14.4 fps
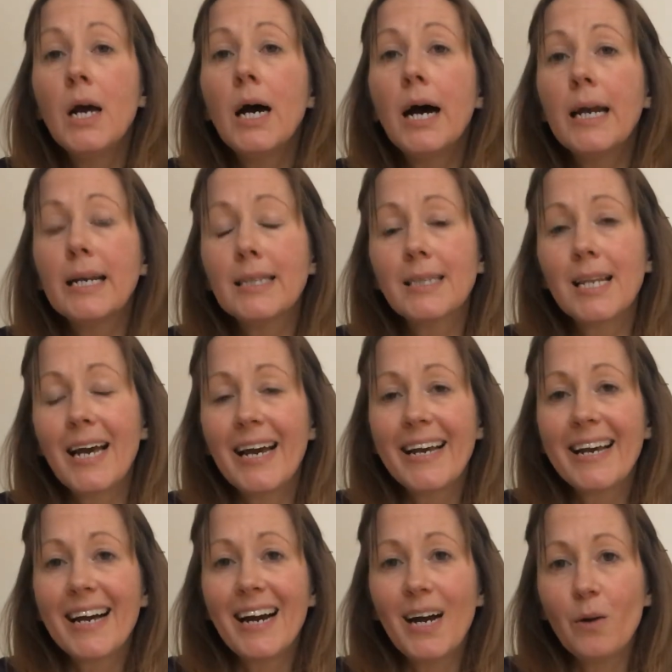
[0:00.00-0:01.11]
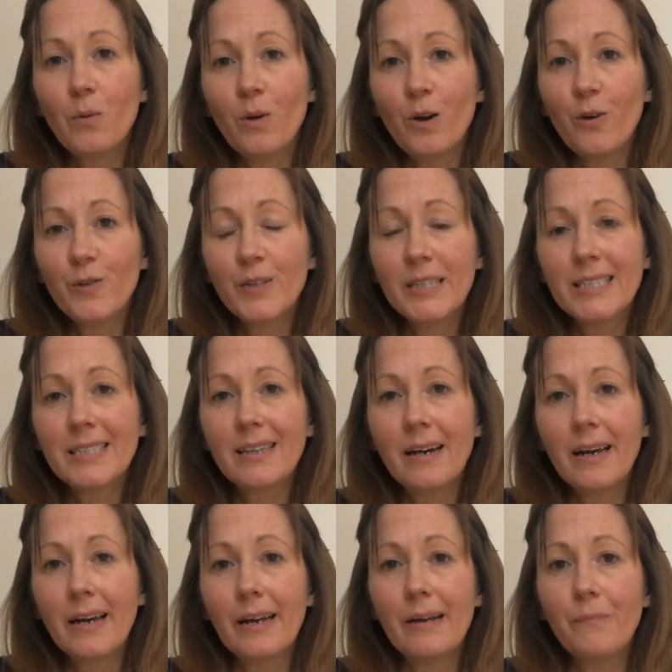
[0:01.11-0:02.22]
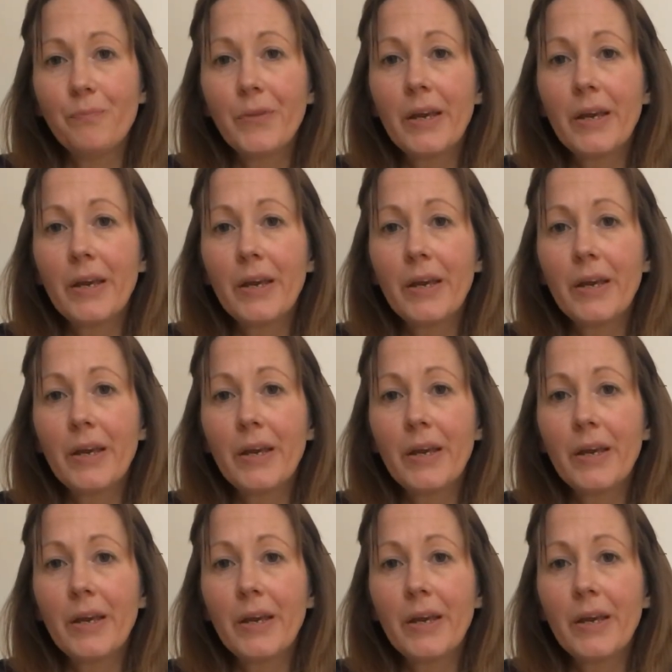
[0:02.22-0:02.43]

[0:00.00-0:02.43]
And it's like I will often say,